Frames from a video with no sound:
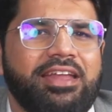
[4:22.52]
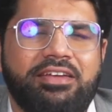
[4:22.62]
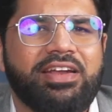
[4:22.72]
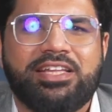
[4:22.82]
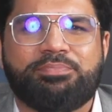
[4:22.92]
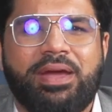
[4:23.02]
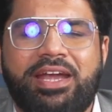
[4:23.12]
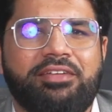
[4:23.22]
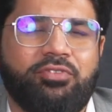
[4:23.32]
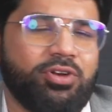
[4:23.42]
and even
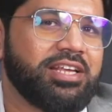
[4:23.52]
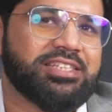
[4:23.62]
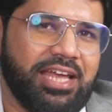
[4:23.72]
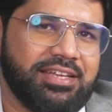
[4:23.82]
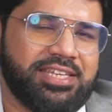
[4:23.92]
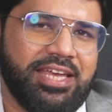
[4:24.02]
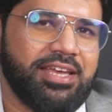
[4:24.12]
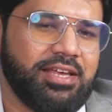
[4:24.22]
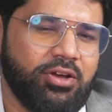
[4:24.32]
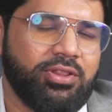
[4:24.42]
despite if
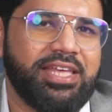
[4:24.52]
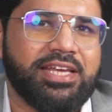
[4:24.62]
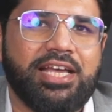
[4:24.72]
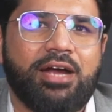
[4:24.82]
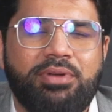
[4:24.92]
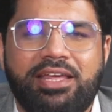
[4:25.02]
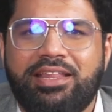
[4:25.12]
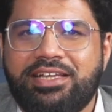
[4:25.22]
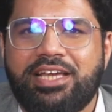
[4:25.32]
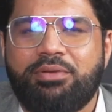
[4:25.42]
say on the exam day
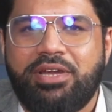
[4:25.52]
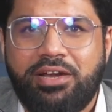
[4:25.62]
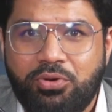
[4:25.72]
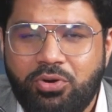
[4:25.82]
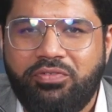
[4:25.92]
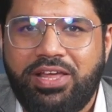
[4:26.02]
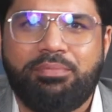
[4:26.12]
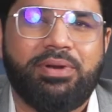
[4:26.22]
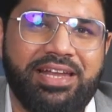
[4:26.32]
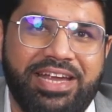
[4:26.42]
the exam didn't go well,
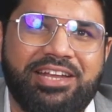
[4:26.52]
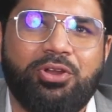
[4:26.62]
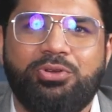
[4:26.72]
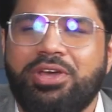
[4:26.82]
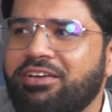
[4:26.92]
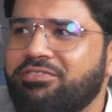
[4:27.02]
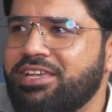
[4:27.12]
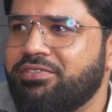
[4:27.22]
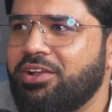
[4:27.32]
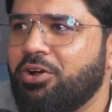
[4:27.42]
but later on you have
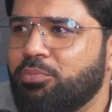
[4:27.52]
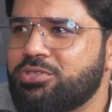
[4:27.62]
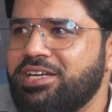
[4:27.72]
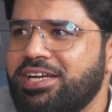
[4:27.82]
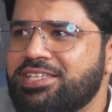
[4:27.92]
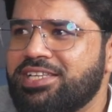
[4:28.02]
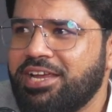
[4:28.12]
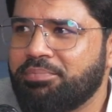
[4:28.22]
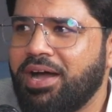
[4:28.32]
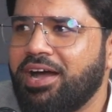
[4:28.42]
several opportunities
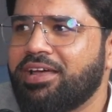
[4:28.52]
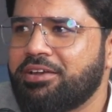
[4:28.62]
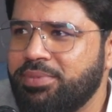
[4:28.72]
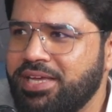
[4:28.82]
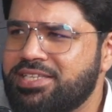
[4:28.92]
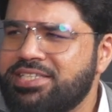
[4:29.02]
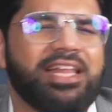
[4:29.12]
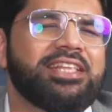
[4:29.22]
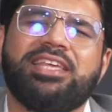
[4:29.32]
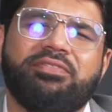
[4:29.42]
like bar, mm.
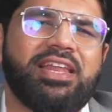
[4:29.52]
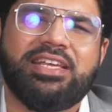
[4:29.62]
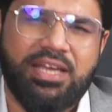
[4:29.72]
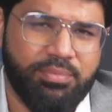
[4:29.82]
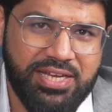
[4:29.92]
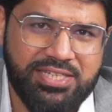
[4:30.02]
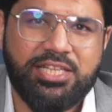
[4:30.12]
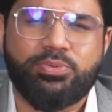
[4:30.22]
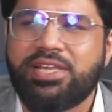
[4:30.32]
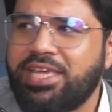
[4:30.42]
BHEL, and several
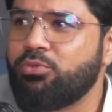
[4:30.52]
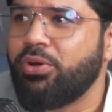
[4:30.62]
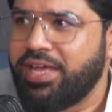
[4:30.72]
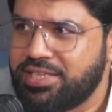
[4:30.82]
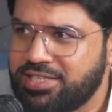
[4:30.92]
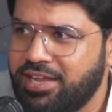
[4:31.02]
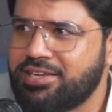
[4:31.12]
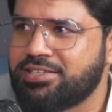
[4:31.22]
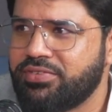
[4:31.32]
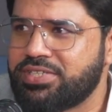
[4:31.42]
examinations will keep going.
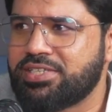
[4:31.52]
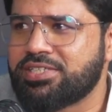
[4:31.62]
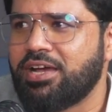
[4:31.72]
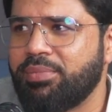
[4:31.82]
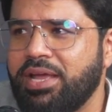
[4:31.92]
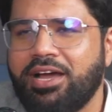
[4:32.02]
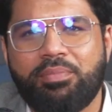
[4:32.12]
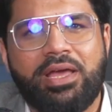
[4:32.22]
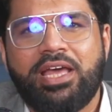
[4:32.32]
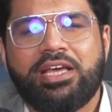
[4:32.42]
Engineering services is coming
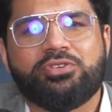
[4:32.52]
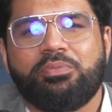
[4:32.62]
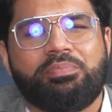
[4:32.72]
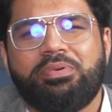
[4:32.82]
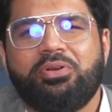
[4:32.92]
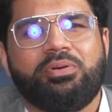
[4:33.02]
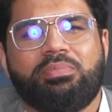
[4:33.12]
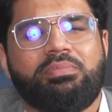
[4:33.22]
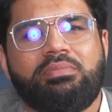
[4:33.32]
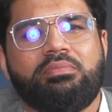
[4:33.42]
up, so you know
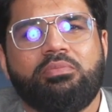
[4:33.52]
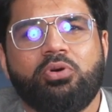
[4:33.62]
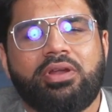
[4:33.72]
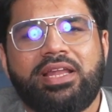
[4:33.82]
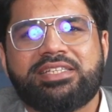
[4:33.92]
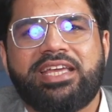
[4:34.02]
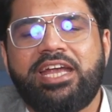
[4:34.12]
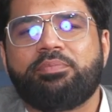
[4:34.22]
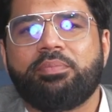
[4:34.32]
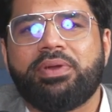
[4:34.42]
more or less
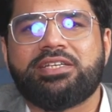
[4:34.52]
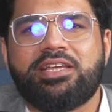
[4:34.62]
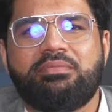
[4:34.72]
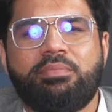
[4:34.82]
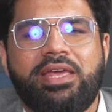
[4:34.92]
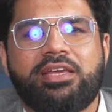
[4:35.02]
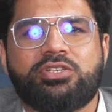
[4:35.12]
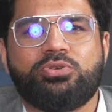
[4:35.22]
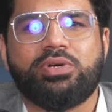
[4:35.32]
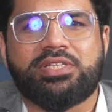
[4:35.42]
gate preparation
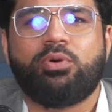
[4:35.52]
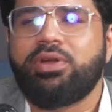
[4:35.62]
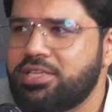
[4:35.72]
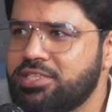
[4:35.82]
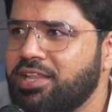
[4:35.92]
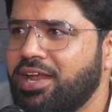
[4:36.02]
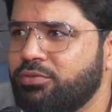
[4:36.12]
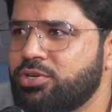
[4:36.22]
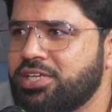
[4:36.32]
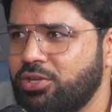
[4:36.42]
makes you a sound engineer i
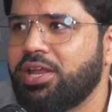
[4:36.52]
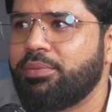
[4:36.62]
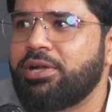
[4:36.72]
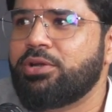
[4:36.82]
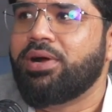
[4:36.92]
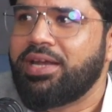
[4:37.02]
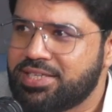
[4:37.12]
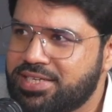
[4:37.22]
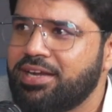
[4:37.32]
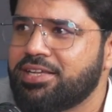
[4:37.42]
would say you are able to
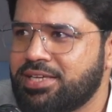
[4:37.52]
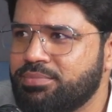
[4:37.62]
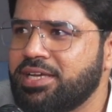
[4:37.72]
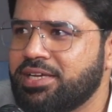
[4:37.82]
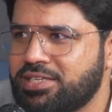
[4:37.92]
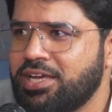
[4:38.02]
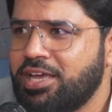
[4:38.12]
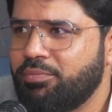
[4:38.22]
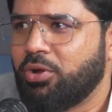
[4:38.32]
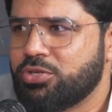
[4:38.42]
understand the subjects
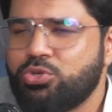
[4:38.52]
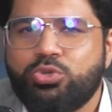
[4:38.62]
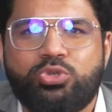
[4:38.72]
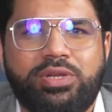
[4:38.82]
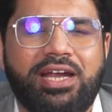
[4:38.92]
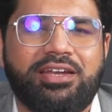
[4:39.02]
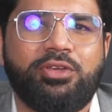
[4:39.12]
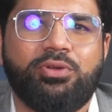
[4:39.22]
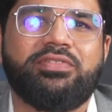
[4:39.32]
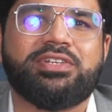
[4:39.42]
because usually at the
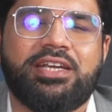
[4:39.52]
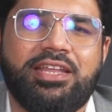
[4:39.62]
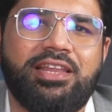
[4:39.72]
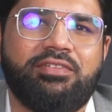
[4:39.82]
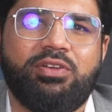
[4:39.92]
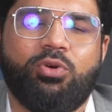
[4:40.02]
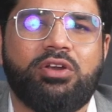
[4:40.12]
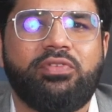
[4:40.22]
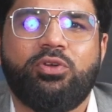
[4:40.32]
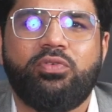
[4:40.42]
university level
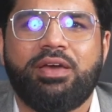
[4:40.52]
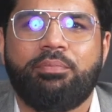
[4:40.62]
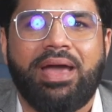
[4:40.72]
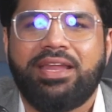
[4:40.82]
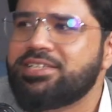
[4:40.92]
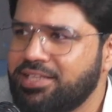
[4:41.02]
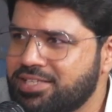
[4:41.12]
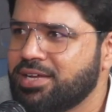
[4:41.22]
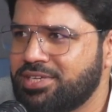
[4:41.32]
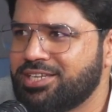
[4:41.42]
what we do we are managing the
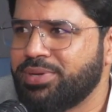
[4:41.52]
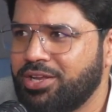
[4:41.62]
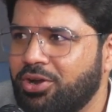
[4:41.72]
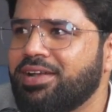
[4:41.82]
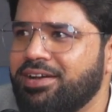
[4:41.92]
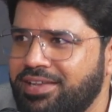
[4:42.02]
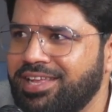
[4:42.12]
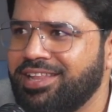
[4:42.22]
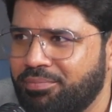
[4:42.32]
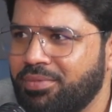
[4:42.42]
subjects we are not
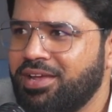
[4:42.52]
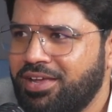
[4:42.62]
learning them